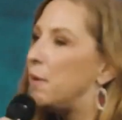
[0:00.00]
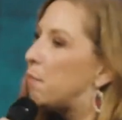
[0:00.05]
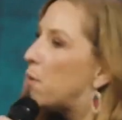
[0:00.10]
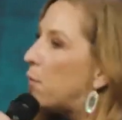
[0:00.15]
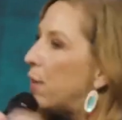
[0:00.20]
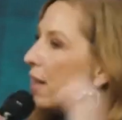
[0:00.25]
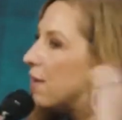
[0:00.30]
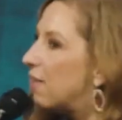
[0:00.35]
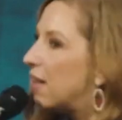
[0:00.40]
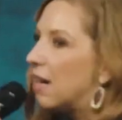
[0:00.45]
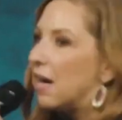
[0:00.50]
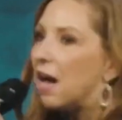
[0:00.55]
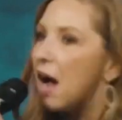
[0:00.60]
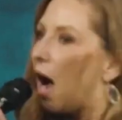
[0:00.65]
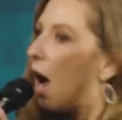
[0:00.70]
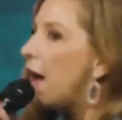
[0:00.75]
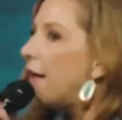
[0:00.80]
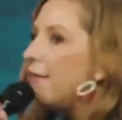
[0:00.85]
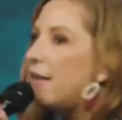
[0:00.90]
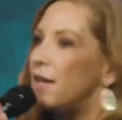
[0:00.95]
but we have a
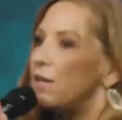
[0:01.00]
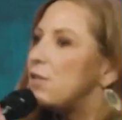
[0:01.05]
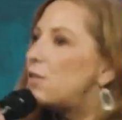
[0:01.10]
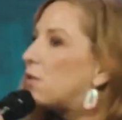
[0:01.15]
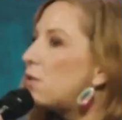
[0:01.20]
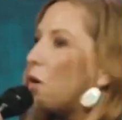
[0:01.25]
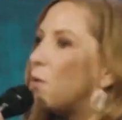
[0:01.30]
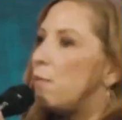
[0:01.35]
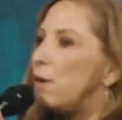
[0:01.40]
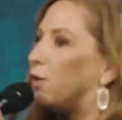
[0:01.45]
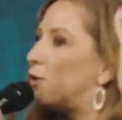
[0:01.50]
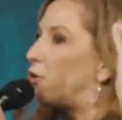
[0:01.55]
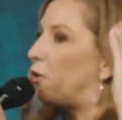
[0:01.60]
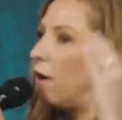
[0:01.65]
God that is so much